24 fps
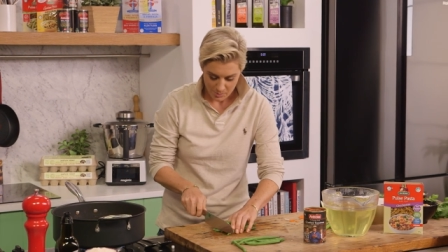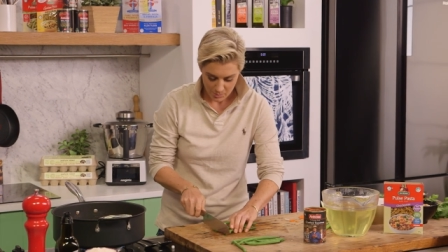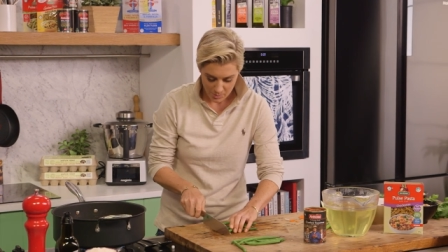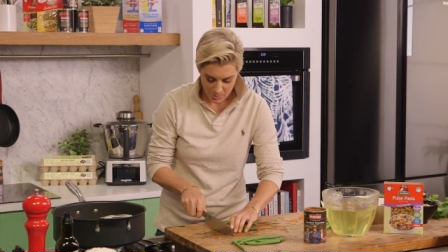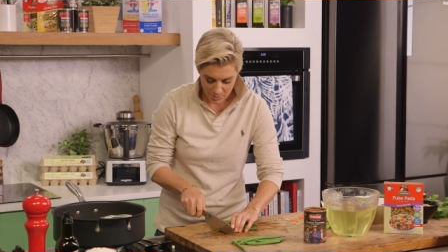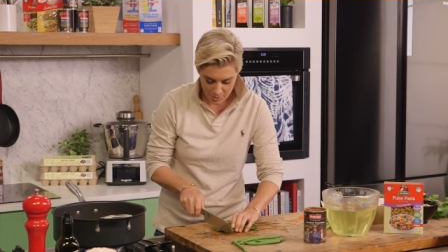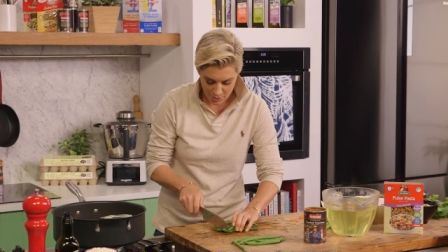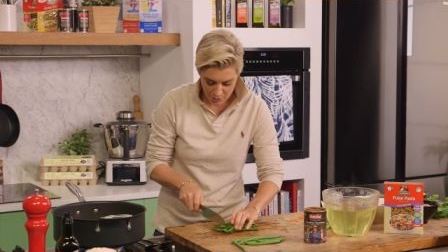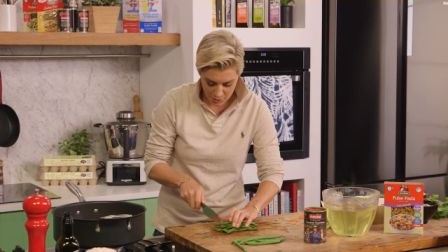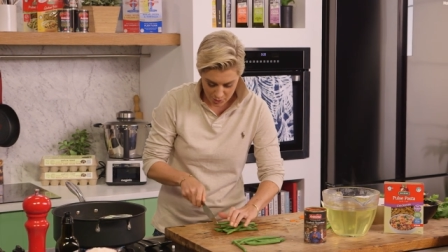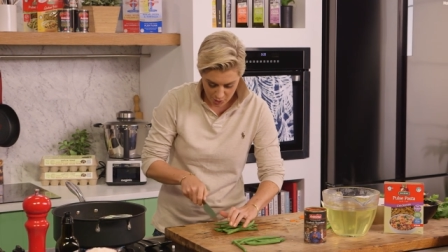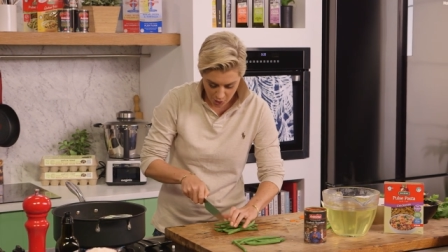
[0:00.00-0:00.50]

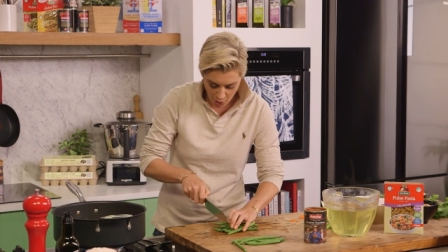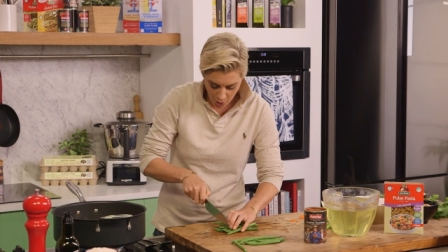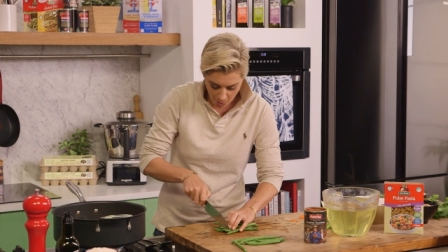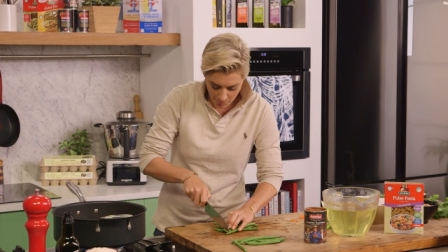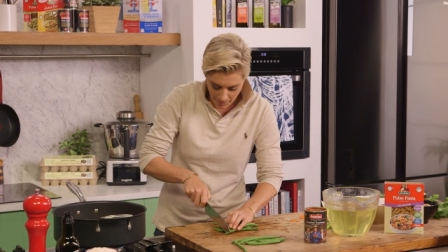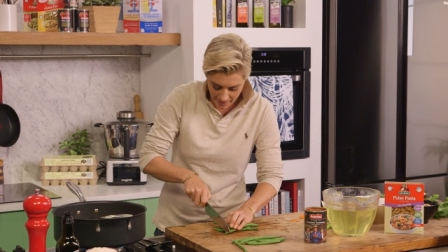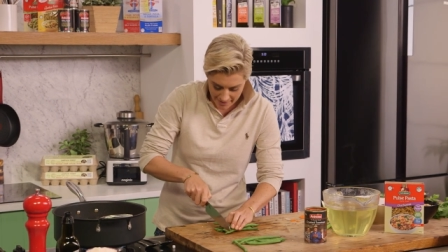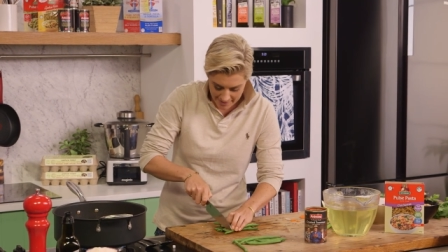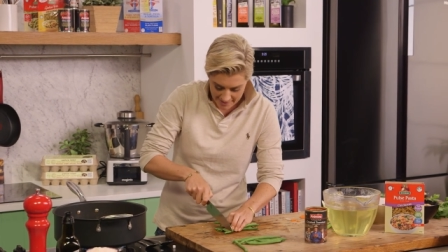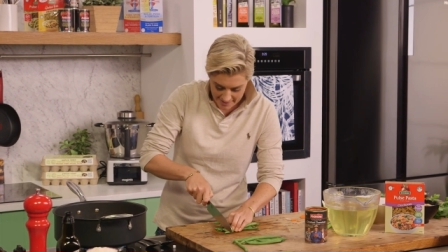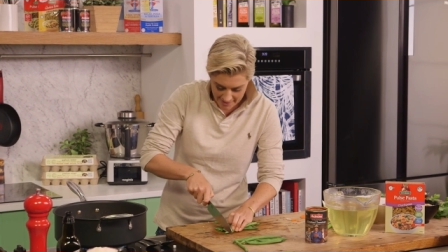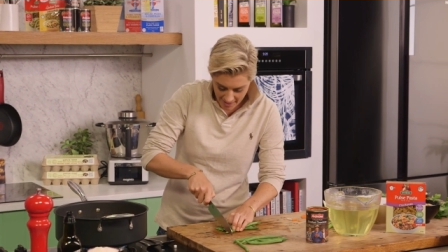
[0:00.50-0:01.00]
We'll just top
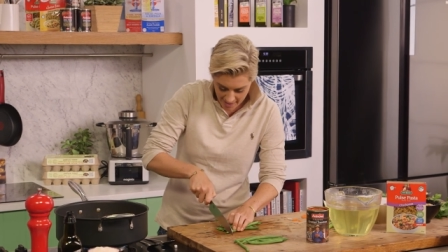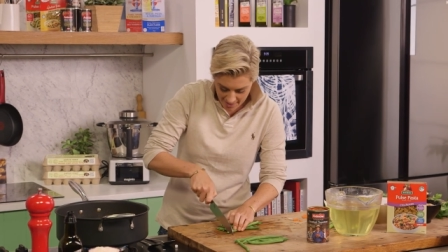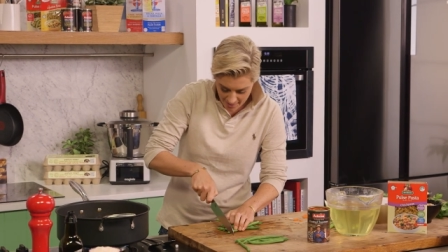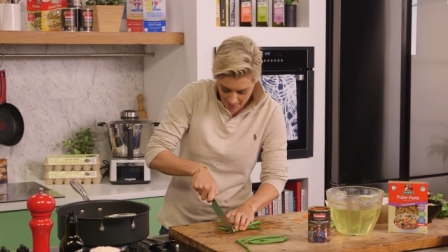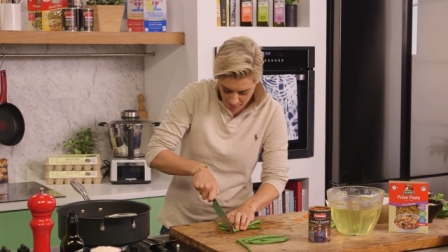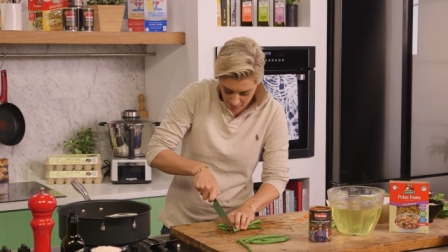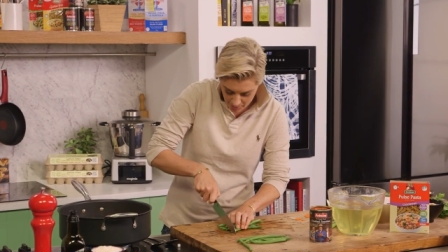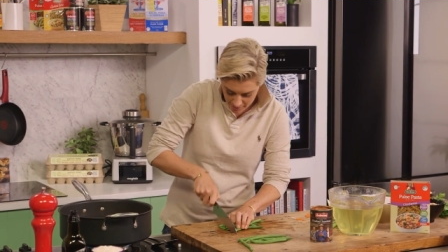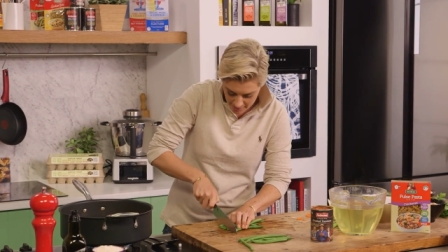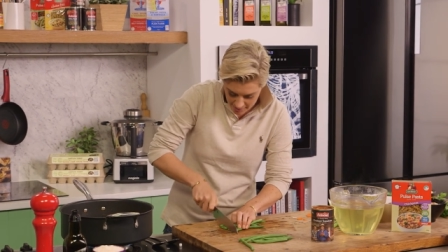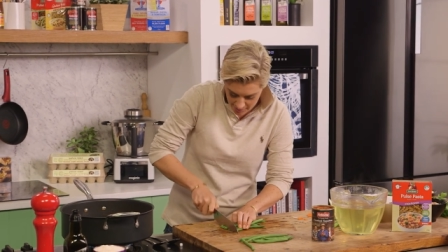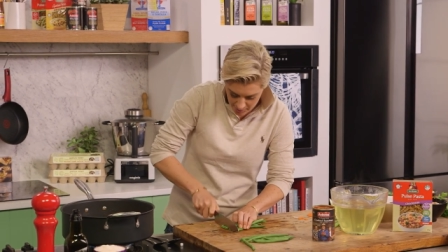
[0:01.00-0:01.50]
and
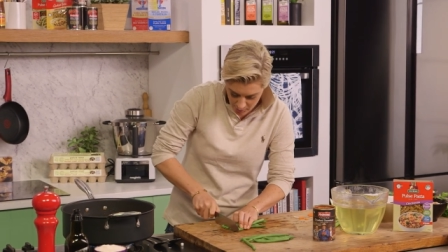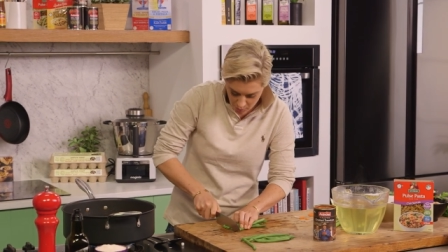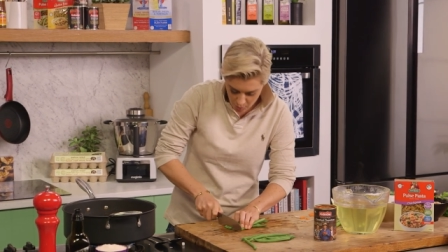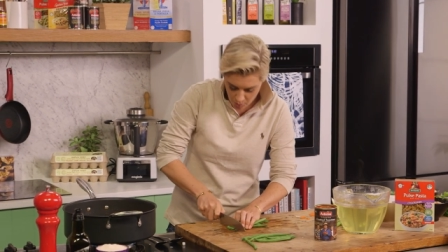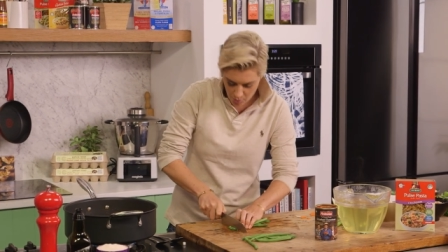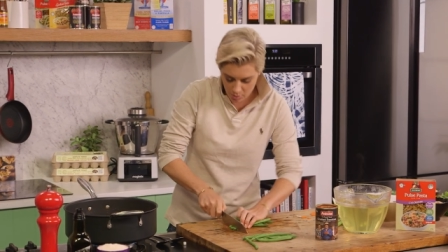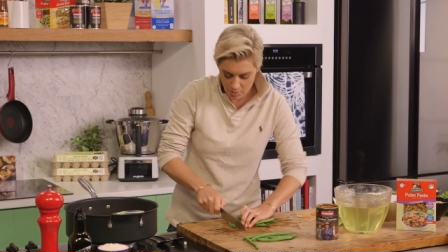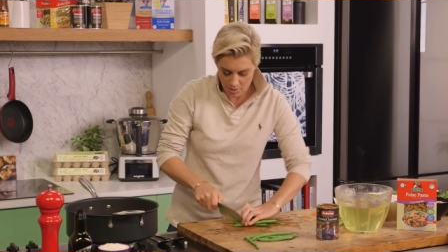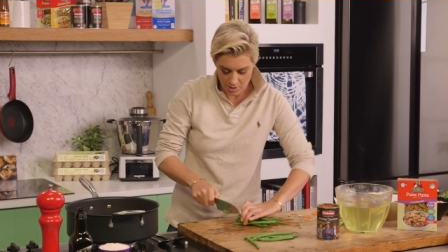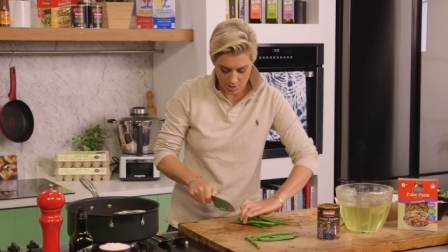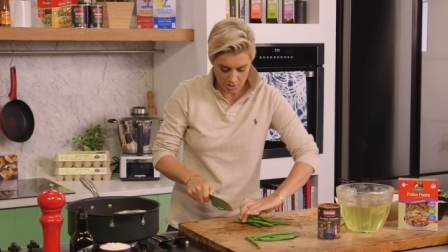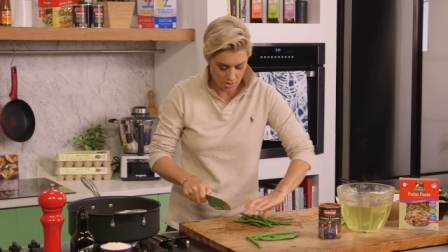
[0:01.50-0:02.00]
tail these
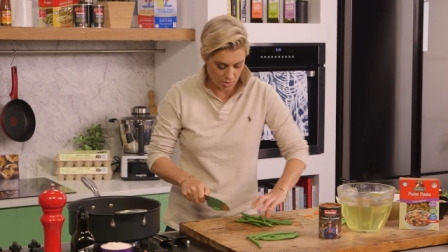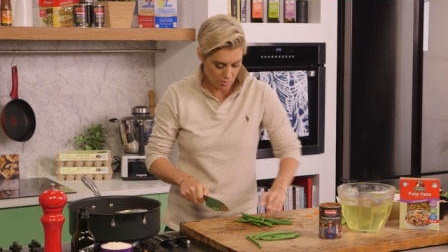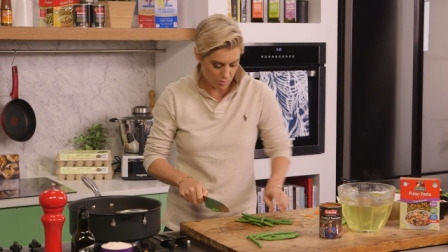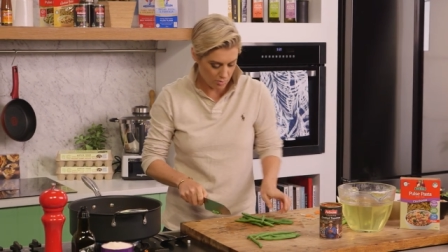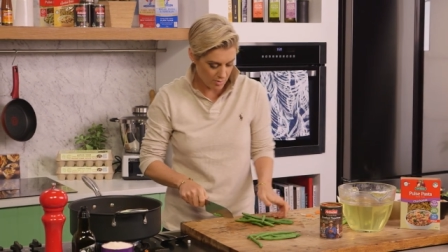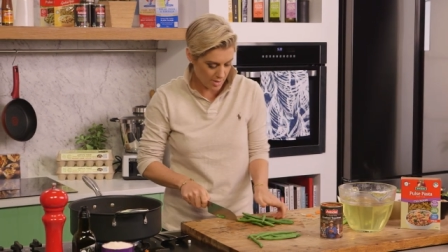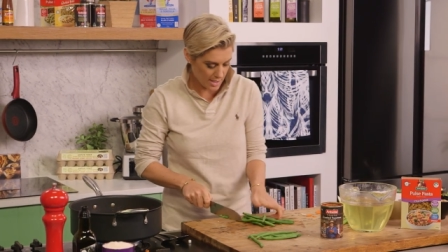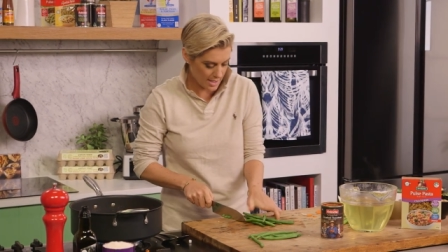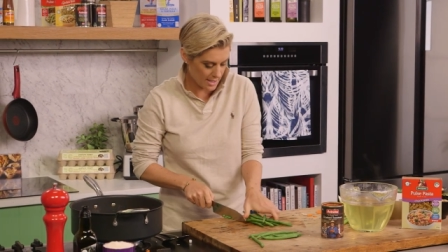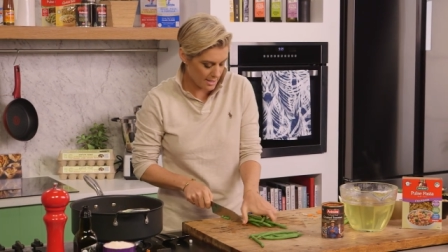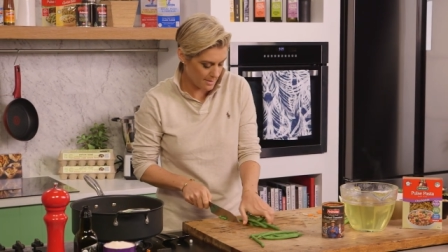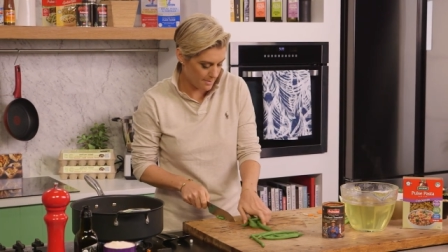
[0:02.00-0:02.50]
gorgeous
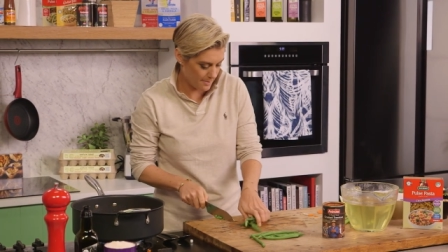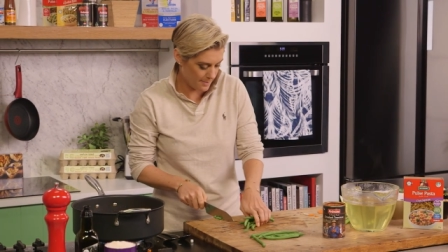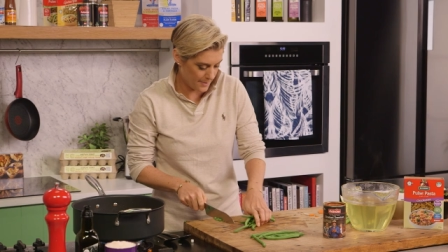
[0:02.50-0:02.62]
green